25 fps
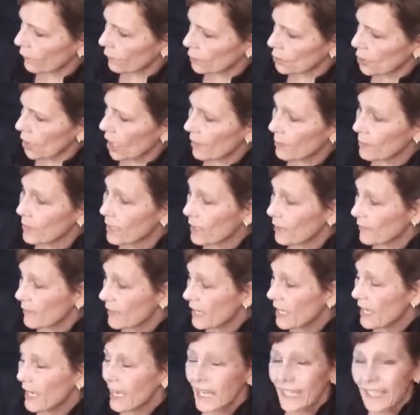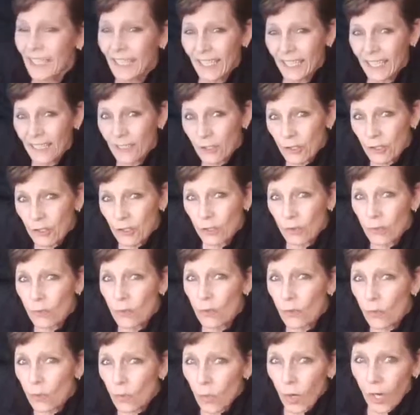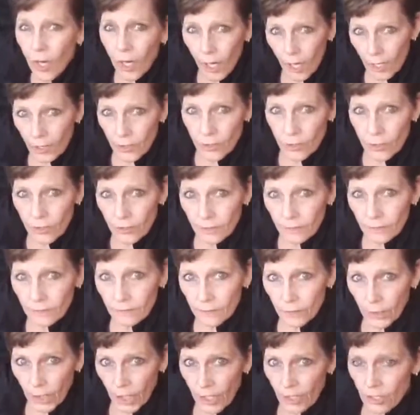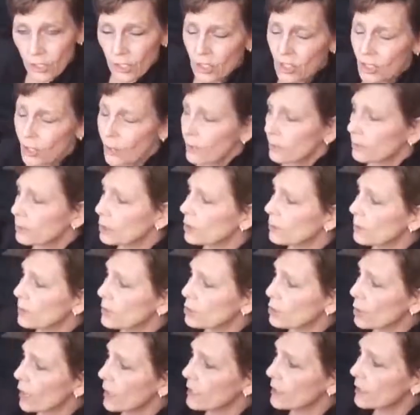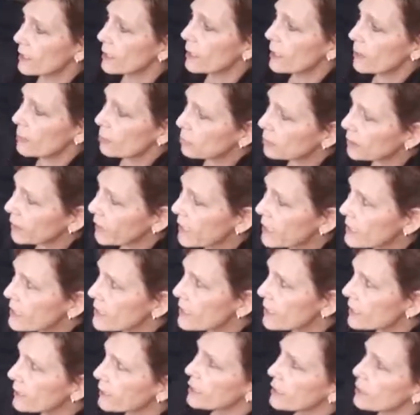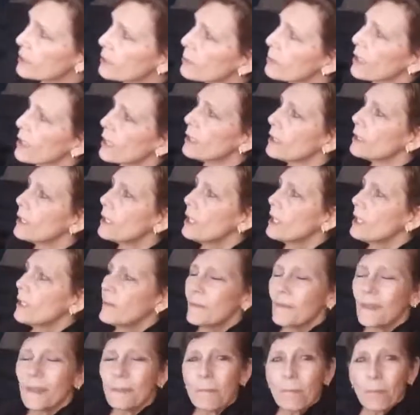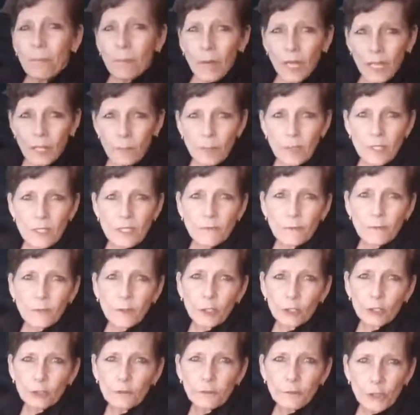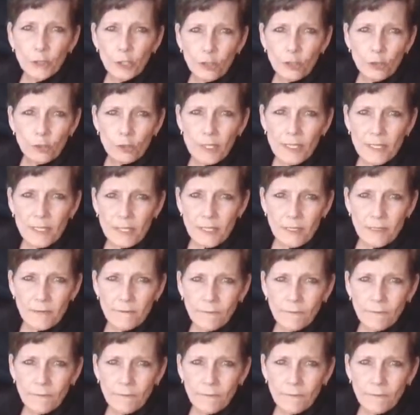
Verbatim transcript: top of and into the wash, right? So I'm going to be trying to blend it a little bit. Might be difficult for you to see